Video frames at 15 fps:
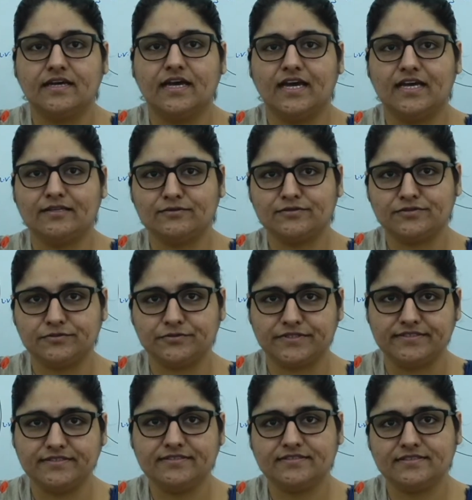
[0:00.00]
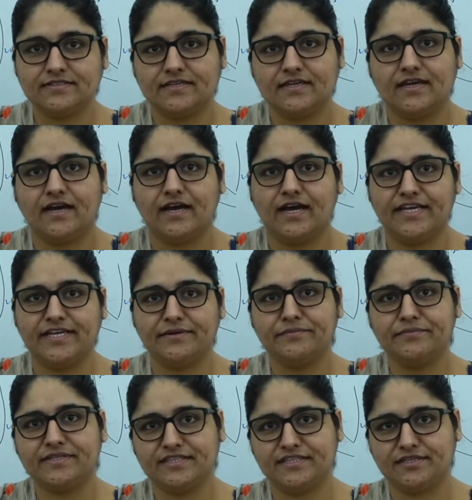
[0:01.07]
Hello students, I am
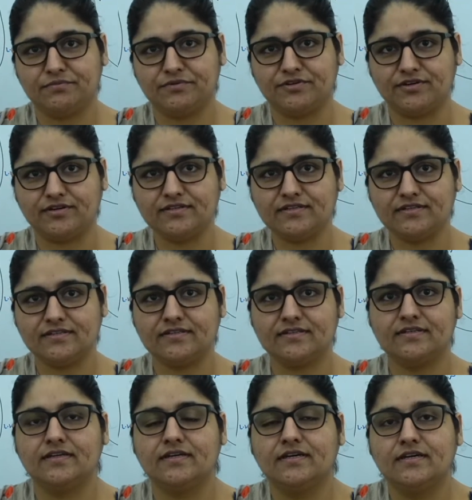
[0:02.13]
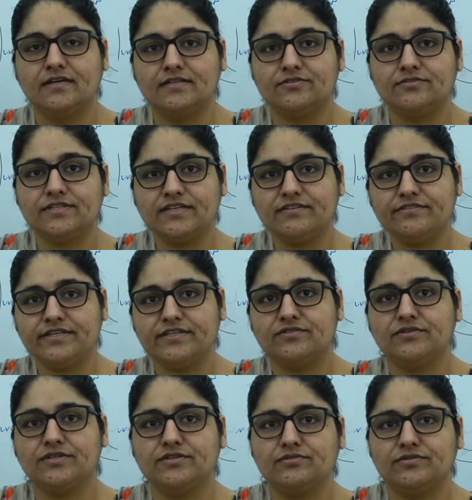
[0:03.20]
Mandeep Kaur. Today we are
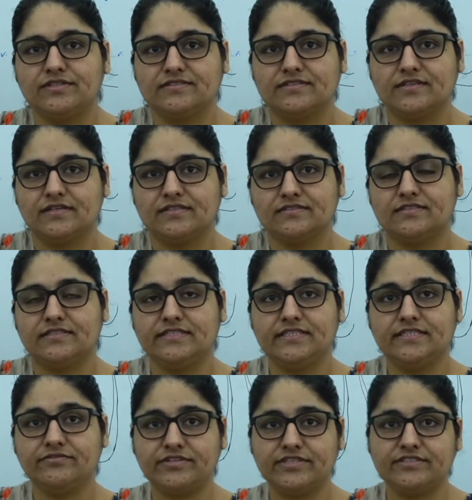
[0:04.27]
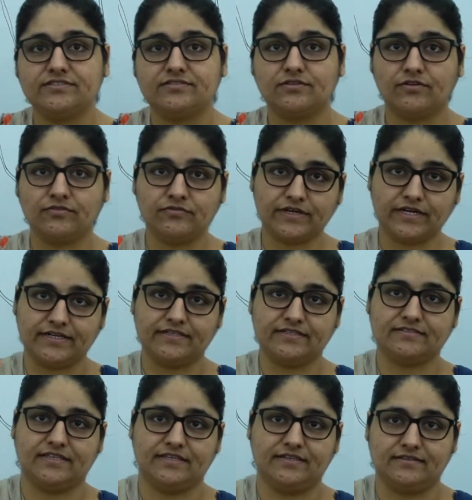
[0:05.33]
going to discuss the events of cardiac
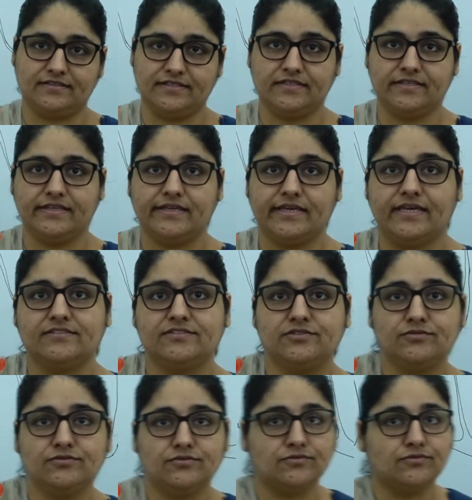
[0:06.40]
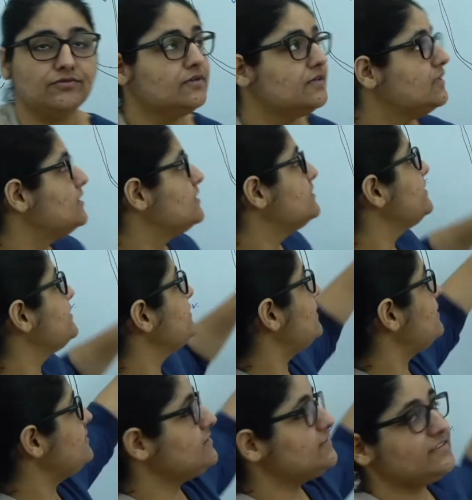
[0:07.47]
cycle. As you know, the
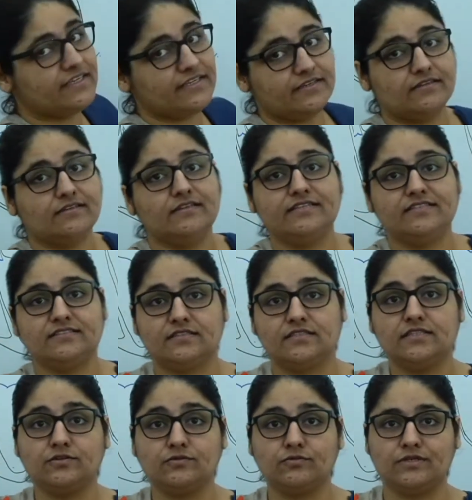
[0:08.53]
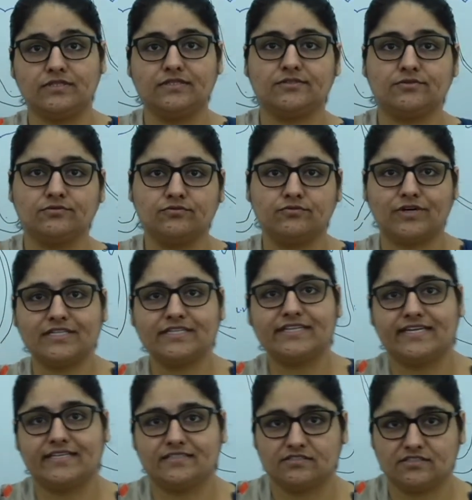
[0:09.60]
cardiac cycle is equal to 1
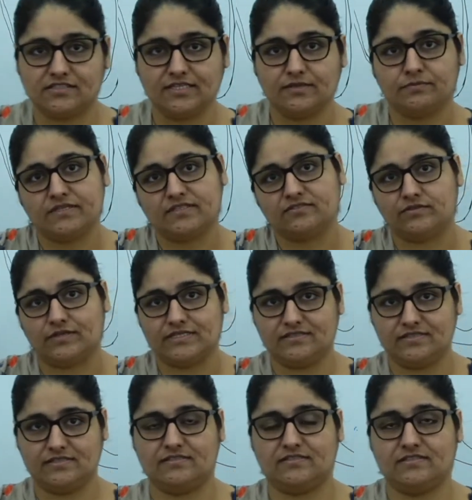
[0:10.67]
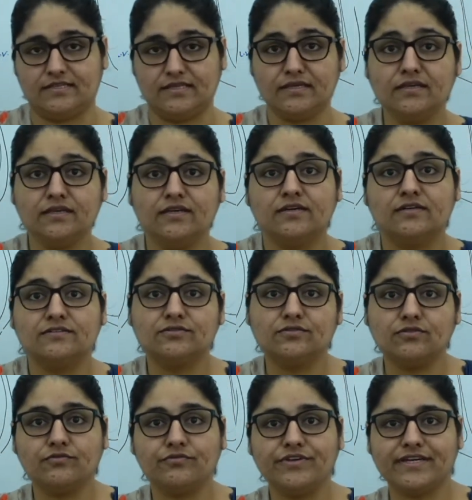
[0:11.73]
diastole plus 1 systole.
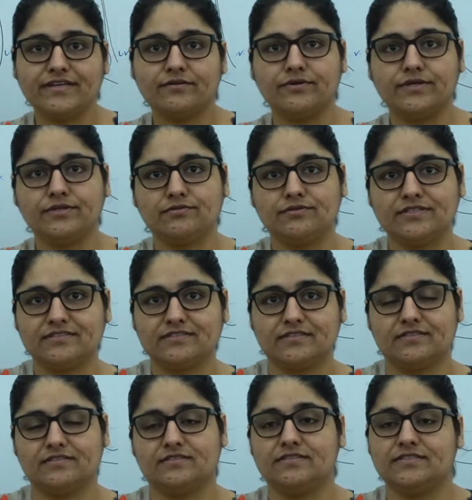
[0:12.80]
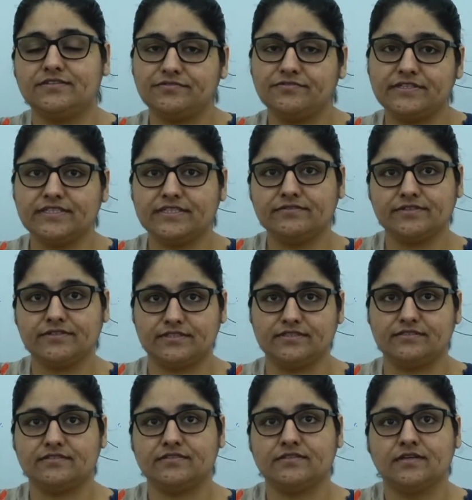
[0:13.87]
So we are going to discuss the different
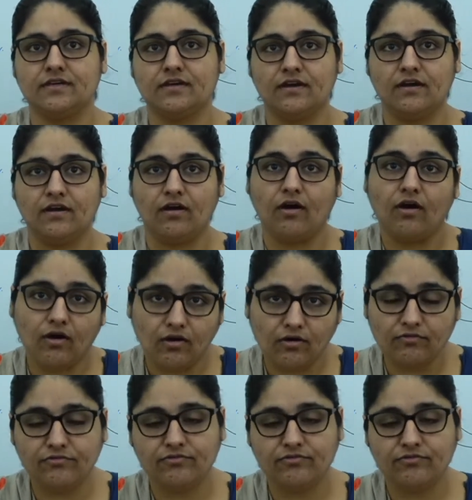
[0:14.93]
events of